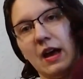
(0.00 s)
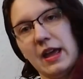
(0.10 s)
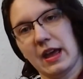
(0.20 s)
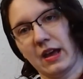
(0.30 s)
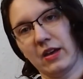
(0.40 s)
I
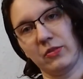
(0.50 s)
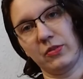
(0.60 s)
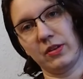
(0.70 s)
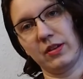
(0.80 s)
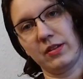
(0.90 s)
have
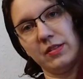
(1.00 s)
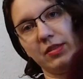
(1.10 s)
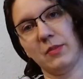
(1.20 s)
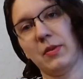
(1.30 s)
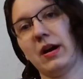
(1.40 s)

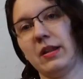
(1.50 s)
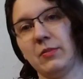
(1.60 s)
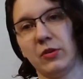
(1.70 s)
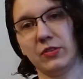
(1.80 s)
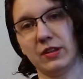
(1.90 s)
the body
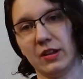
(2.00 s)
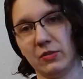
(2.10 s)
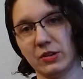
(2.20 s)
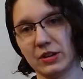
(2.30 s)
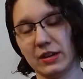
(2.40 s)
mostly done,
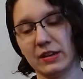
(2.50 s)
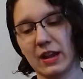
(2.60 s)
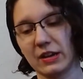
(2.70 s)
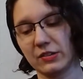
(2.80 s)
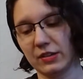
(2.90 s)
which
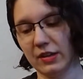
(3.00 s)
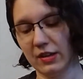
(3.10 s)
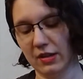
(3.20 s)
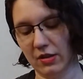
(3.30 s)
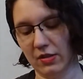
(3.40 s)

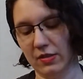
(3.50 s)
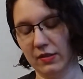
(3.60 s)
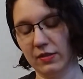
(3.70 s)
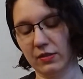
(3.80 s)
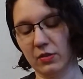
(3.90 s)

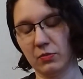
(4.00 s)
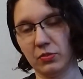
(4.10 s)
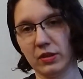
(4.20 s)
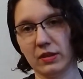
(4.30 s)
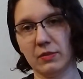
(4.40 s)
this has
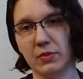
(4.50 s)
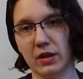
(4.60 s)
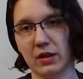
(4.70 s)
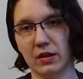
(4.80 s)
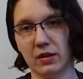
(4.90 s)
completely
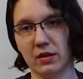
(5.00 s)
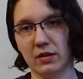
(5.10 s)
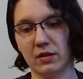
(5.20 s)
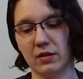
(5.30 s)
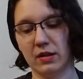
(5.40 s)
been
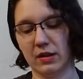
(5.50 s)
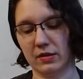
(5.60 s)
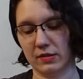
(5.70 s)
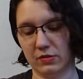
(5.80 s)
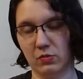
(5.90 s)

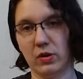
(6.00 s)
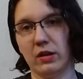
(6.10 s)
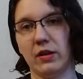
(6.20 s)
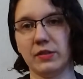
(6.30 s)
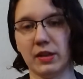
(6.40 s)
knit
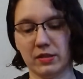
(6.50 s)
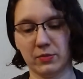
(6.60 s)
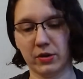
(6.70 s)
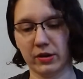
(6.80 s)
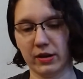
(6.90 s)
while I was at the
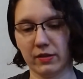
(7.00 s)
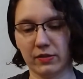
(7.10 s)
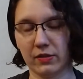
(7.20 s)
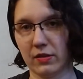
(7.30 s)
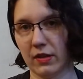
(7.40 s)

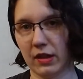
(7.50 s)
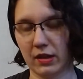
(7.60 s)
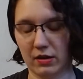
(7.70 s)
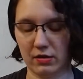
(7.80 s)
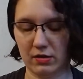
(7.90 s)
markets, because I
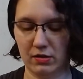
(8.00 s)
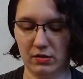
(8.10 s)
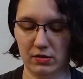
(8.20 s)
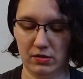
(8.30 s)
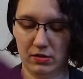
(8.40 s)
can
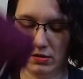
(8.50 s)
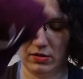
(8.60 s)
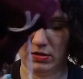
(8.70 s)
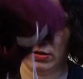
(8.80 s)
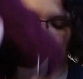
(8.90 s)

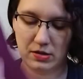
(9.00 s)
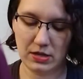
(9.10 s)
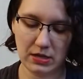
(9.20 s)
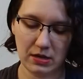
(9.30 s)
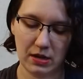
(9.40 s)

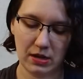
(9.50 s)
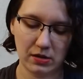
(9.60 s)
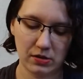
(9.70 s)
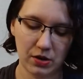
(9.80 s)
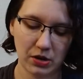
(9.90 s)
knit
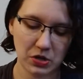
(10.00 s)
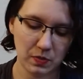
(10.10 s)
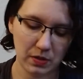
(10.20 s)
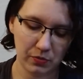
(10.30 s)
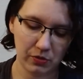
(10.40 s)
and talk to
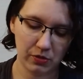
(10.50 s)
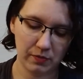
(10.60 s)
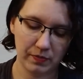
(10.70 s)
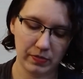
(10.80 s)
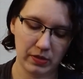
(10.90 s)
people,
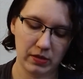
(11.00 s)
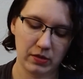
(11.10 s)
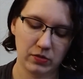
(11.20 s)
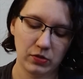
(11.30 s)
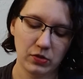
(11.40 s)

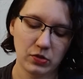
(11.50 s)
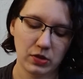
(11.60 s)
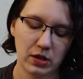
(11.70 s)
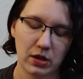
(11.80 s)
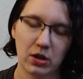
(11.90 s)
because there's
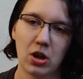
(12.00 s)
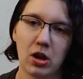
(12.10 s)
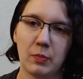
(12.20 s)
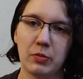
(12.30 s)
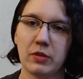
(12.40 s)
usually a
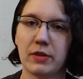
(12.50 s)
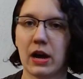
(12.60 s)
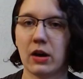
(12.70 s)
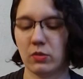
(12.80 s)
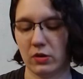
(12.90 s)
couple of
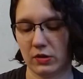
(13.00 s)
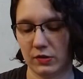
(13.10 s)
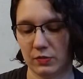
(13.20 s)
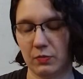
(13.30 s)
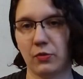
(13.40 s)

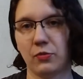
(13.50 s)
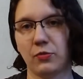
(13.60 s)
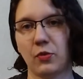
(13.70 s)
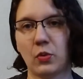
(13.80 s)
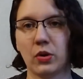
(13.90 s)
hours
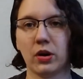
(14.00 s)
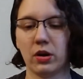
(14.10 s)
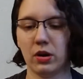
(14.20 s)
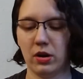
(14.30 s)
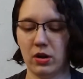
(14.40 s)

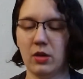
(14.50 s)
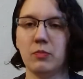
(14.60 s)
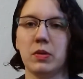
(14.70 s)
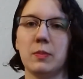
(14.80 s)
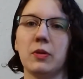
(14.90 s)
before
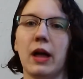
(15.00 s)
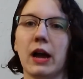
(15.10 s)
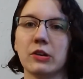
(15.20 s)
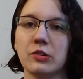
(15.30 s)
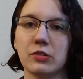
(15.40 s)
people
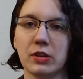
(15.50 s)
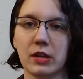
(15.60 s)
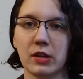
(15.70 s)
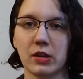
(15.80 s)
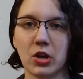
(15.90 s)

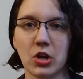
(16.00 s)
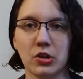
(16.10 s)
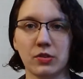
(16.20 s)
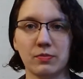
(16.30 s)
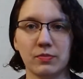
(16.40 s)
actually
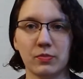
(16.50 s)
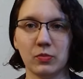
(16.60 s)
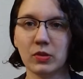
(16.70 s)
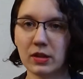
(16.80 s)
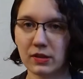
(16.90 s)

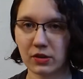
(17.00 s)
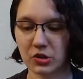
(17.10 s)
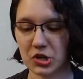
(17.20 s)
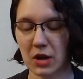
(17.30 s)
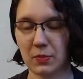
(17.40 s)
really start
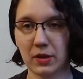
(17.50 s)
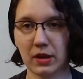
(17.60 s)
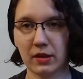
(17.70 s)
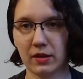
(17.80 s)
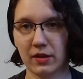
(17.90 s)

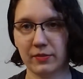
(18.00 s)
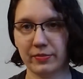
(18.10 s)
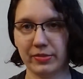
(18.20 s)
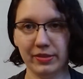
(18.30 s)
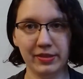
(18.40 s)
shopping
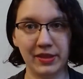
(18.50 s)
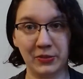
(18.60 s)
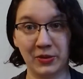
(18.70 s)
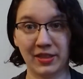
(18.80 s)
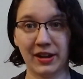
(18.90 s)

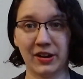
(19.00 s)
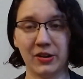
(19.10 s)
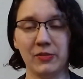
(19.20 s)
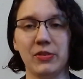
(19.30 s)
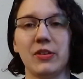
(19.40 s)
that we're
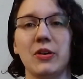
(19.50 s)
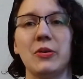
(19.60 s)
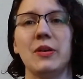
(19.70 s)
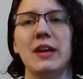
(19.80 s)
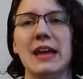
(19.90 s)
there,
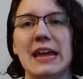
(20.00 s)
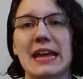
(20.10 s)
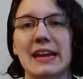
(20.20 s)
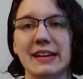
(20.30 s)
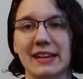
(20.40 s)
so
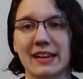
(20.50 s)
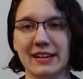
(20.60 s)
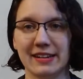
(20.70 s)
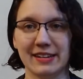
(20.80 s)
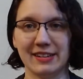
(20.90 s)
it
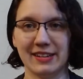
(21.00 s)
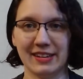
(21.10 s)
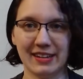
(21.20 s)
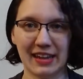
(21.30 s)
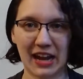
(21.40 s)
can
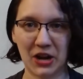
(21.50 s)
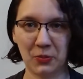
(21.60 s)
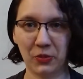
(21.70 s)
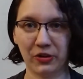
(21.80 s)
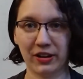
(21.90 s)
get kind
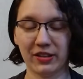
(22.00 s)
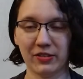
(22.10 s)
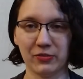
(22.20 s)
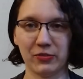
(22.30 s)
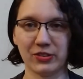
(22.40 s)
of boring
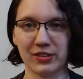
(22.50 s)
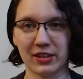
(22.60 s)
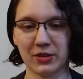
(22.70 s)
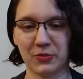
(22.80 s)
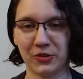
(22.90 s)
first thing
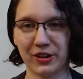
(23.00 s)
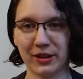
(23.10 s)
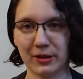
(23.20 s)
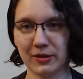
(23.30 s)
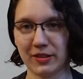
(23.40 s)
in the
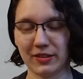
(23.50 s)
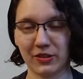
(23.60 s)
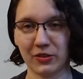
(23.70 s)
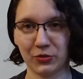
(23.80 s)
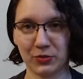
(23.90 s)
morning, since it
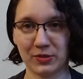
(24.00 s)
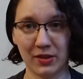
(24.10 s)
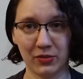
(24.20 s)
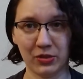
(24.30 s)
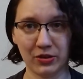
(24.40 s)
goes from
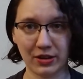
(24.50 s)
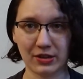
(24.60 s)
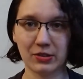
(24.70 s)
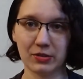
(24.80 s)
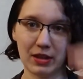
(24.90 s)
7:30
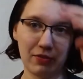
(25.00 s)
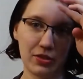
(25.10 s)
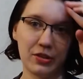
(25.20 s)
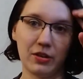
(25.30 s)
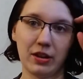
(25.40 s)
to
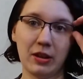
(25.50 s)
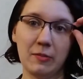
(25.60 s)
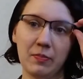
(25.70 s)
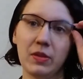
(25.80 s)
11:30,